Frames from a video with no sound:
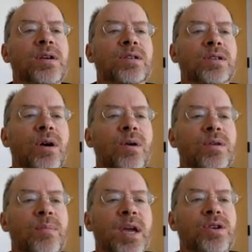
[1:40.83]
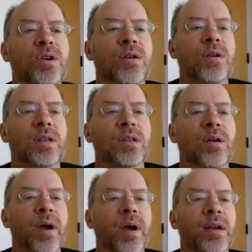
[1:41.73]
So to make sure you get the
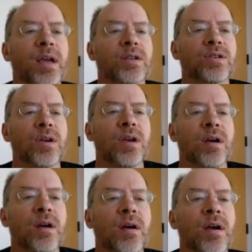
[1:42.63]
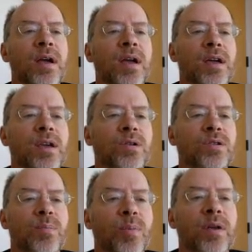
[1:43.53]
correct answer here, use
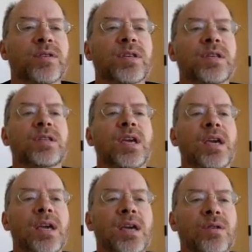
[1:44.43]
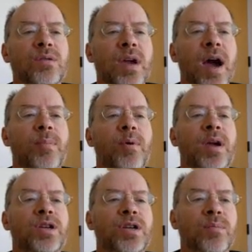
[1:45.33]
the parentheses key, do the
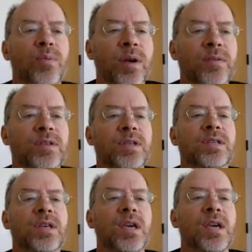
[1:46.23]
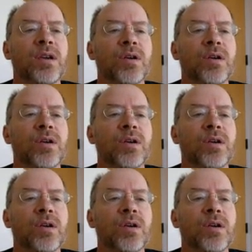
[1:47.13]
operation, parentheses key.